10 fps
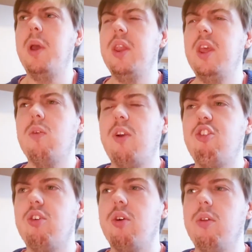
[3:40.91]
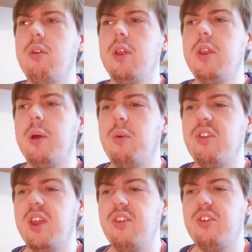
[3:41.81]
In the original, there
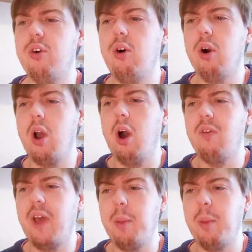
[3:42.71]
was this talk of